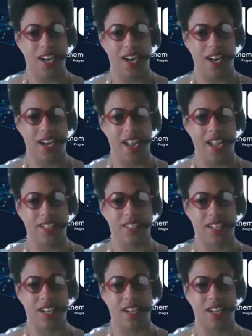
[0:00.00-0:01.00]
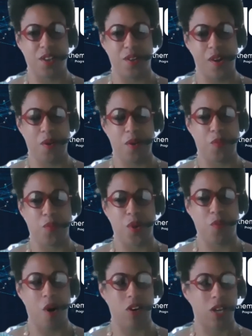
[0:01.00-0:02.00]
and it,
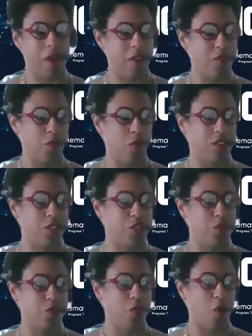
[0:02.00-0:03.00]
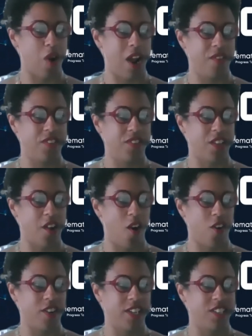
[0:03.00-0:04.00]
we welcome everyone to arrive as they
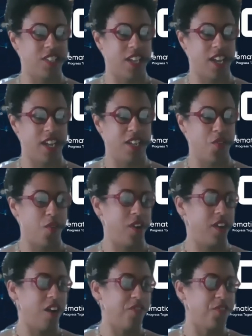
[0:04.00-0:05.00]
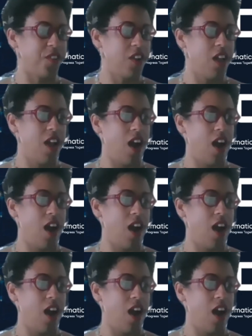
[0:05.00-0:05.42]
are each day. You're enough.